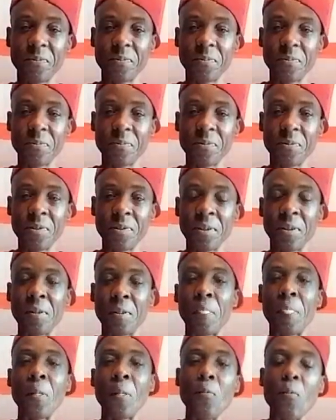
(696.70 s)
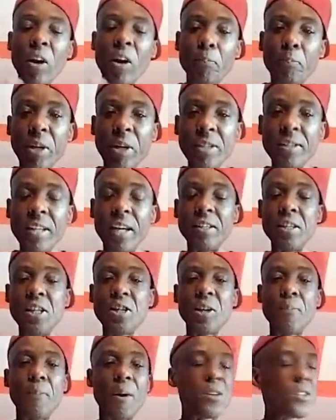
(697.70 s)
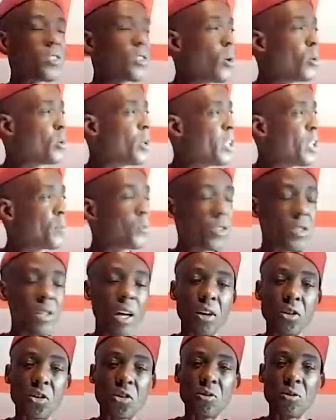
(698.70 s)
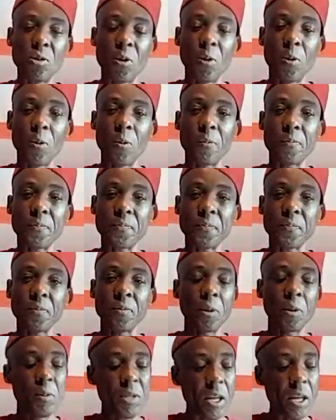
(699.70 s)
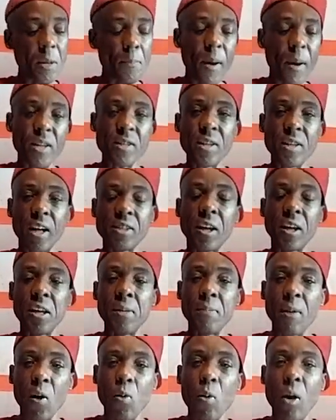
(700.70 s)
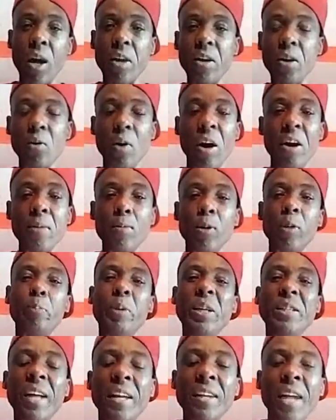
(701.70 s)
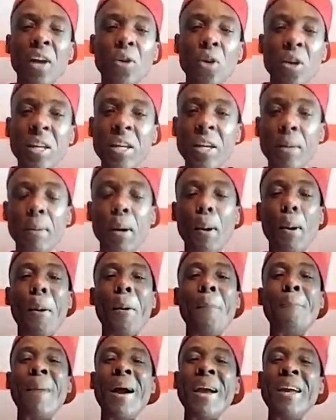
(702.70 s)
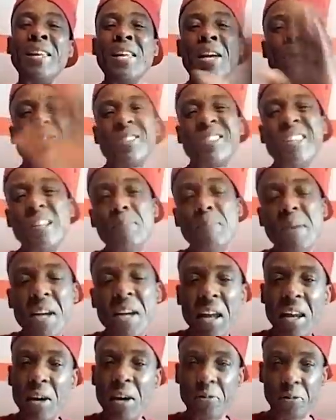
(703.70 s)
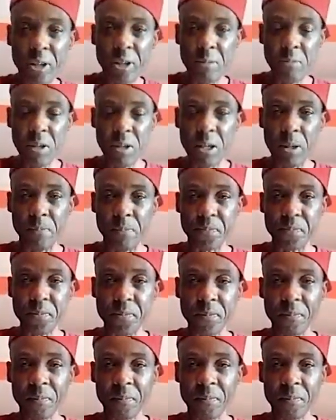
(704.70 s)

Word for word: Yes. When Peter DJ for the sound of name Stocks now. Peter the pan Stocks and him are Guani Guani, but Peter not no name. My name still bigger than film name.